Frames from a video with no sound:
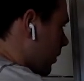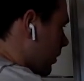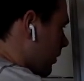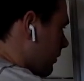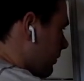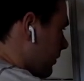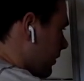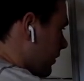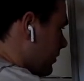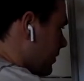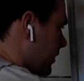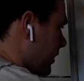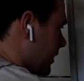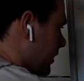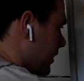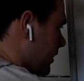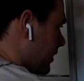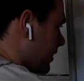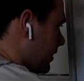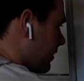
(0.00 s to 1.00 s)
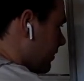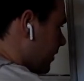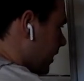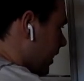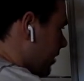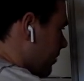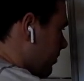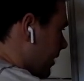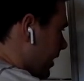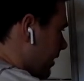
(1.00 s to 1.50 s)
150
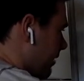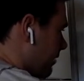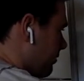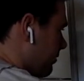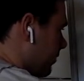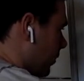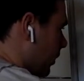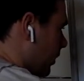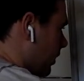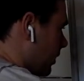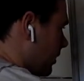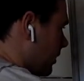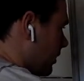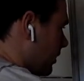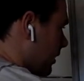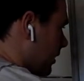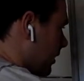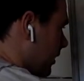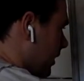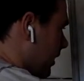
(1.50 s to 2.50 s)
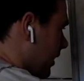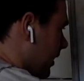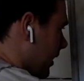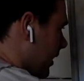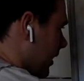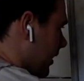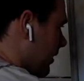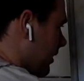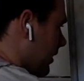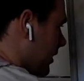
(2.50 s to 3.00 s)
divided by 4.
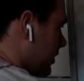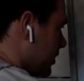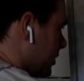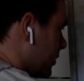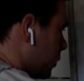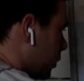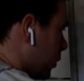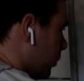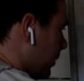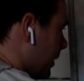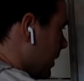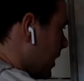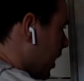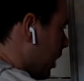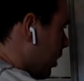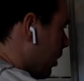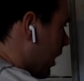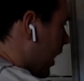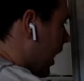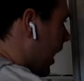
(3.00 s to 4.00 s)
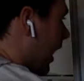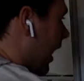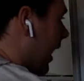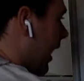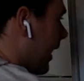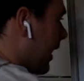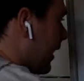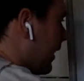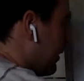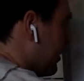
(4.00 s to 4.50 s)
And this will be our
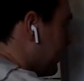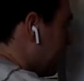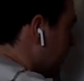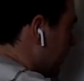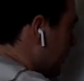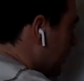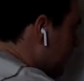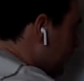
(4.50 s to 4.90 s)
I